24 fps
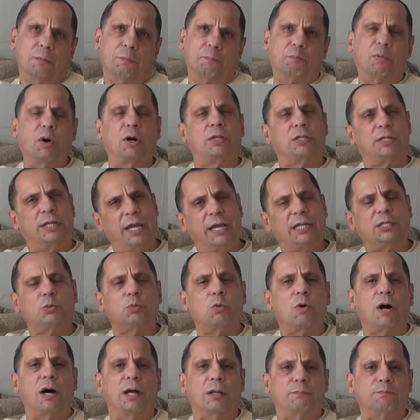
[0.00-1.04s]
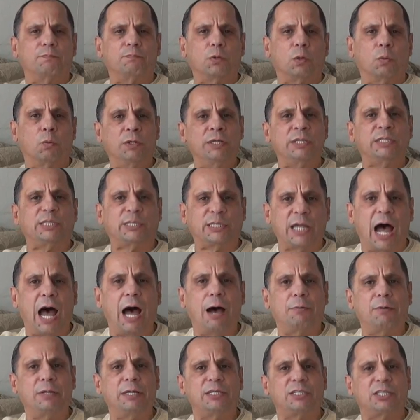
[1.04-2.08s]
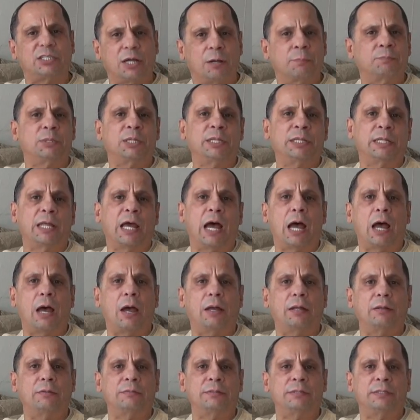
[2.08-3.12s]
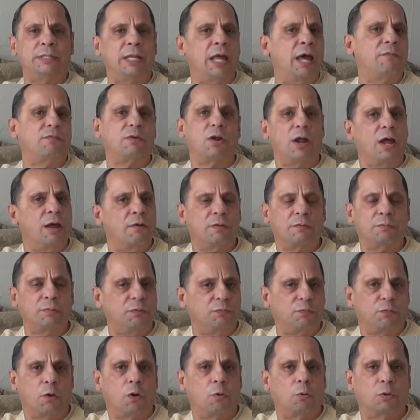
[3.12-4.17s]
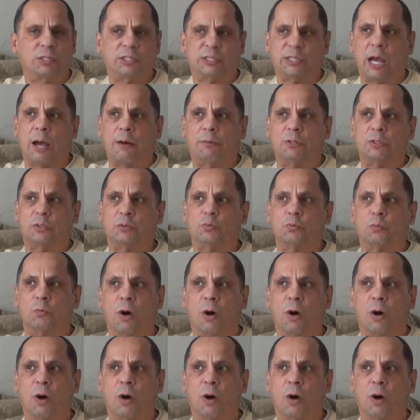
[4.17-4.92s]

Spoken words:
But guess what? We established something that never ever before was established.